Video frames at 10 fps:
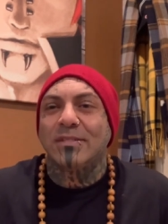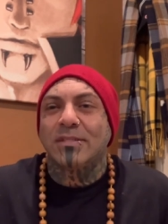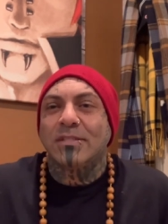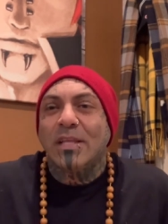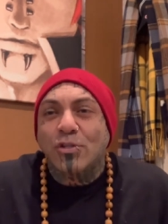
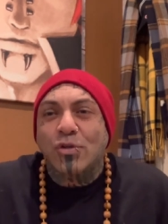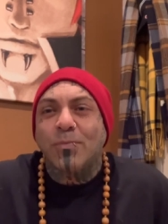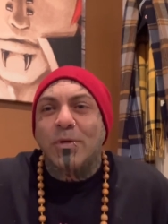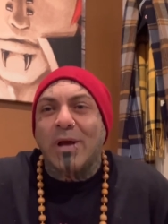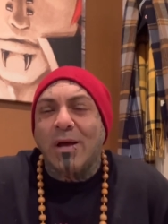Doesn't that
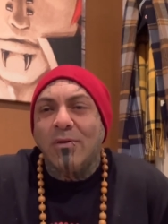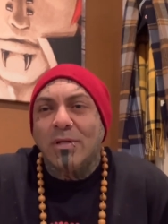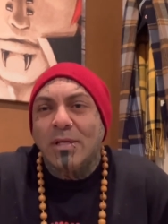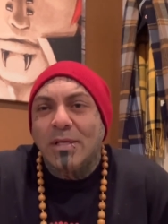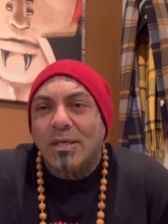trip you out?
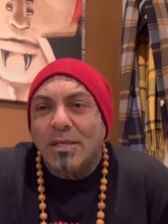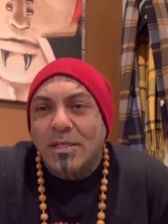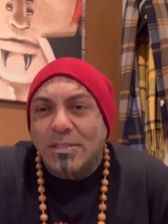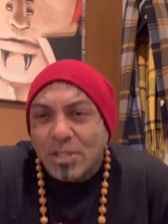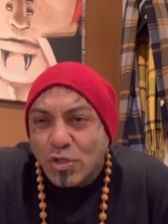
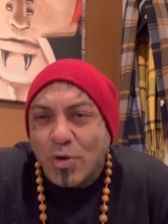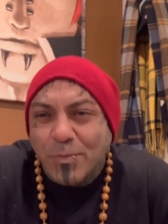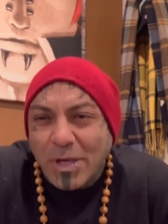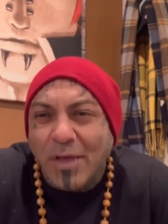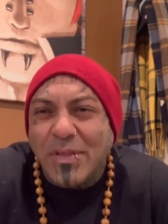Doesn't it trip
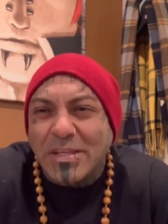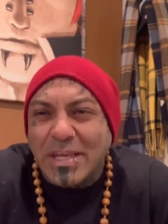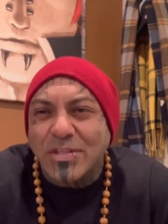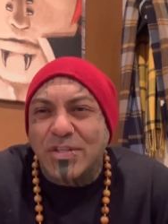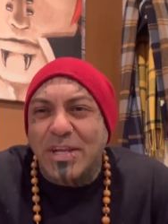you out that
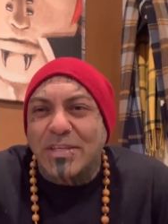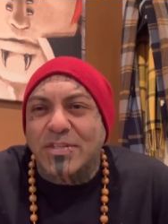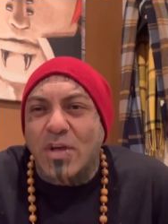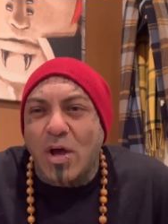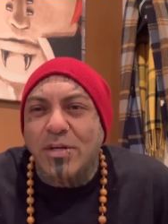yesterday is
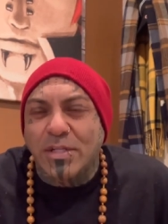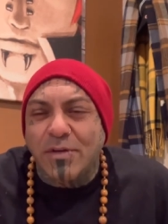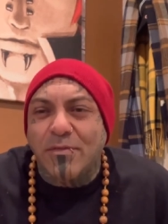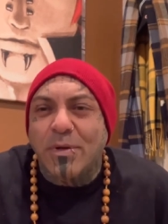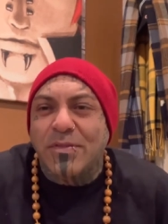gone? You
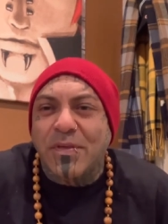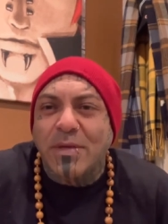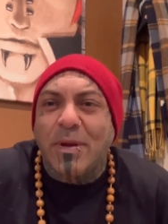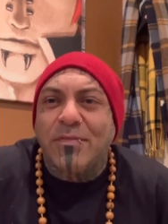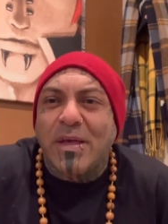ever want to
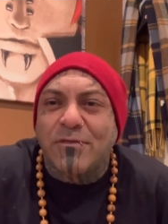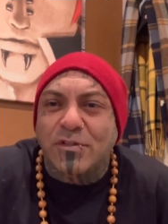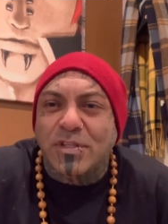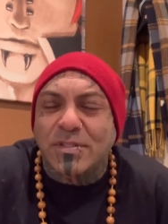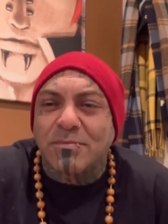think about that for
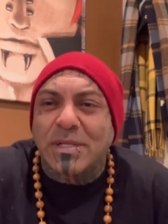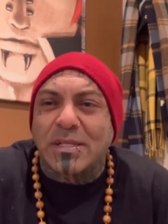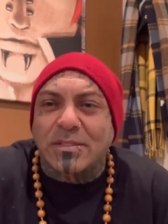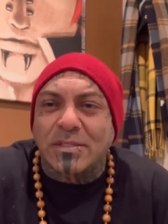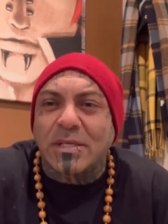just a
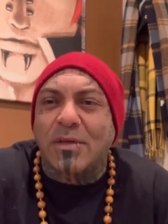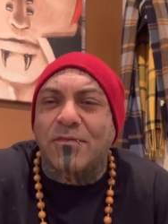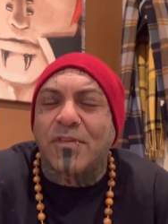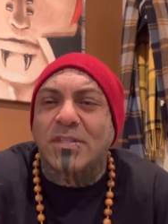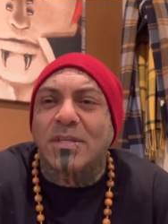minute and see how
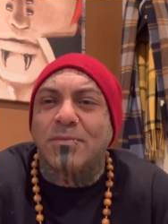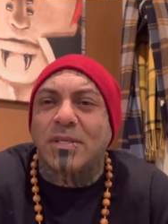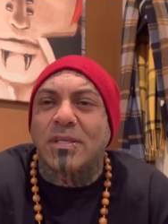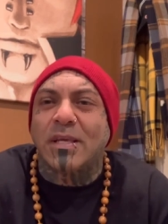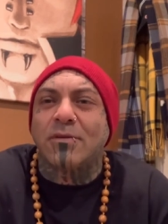you
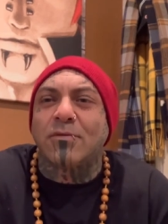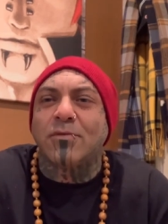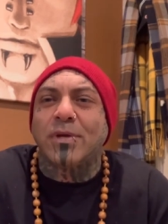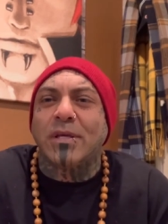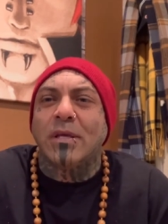can get it real
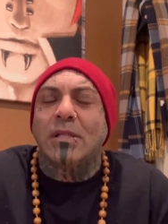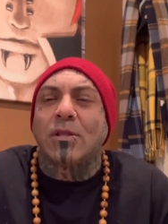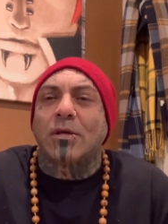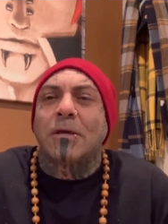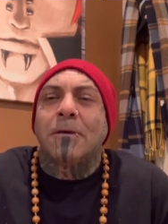quick?
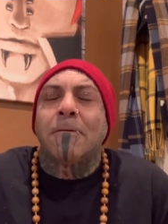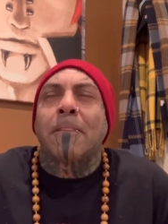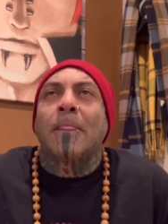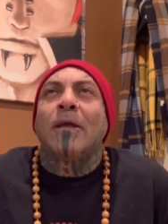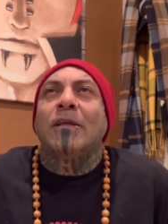Look,
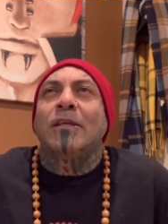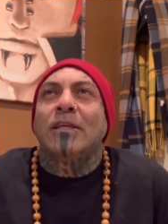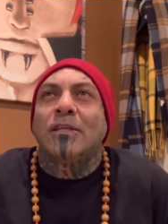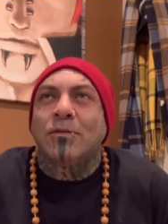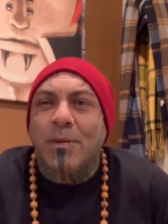
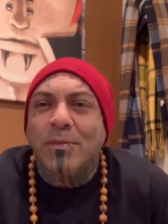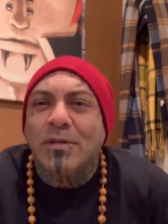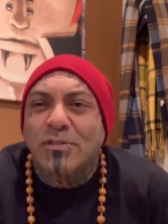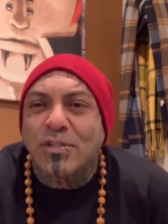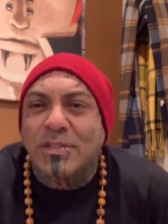
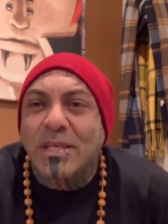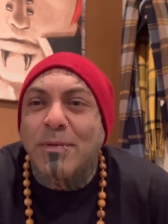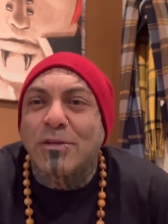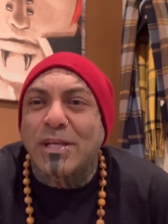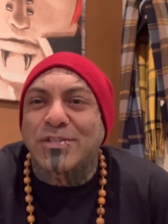remember, just think
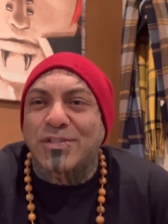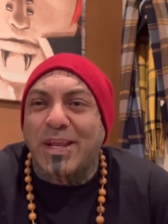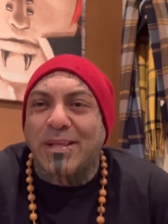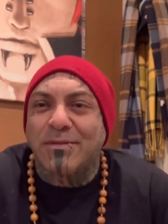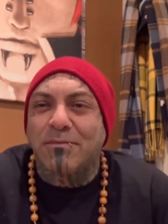about
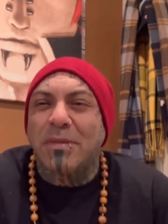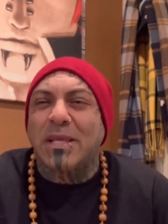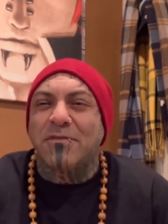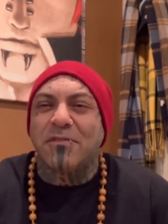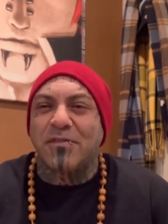yesterday. Make
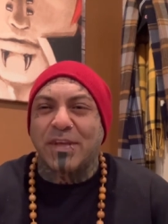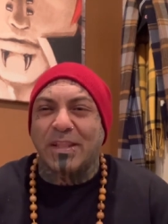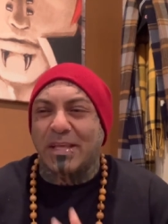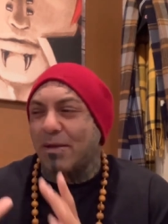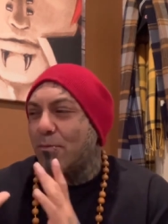it vivid,
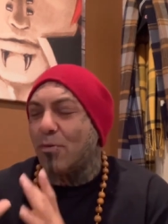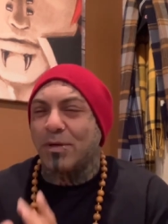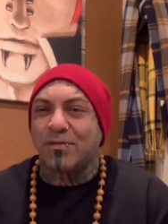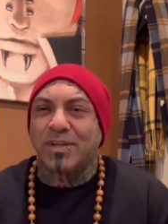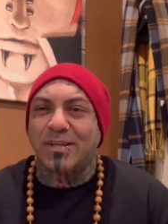like a
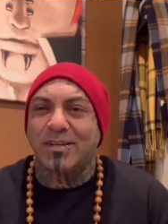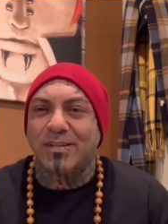moment of it.